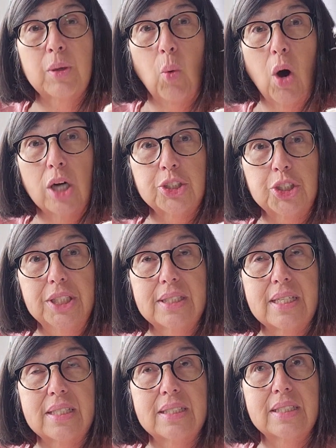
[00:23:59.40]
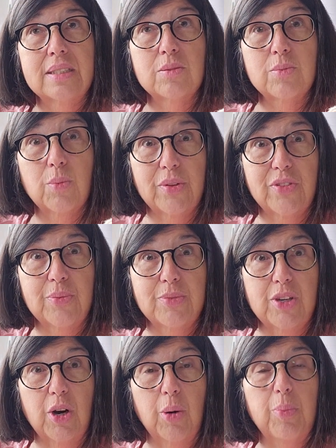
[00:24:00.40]
wash it with some
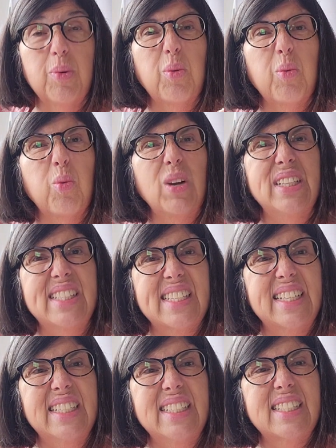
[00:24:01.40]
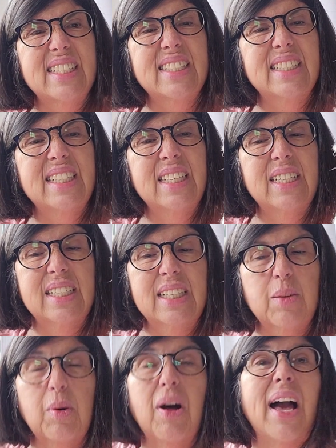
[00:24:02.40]
soap, rinse it.
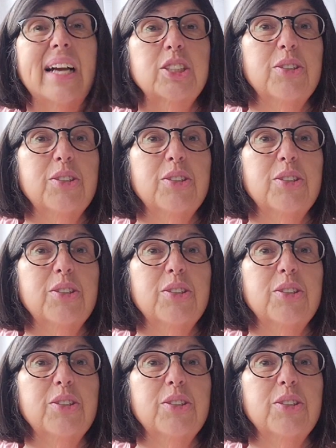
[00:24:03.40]
Well, actually,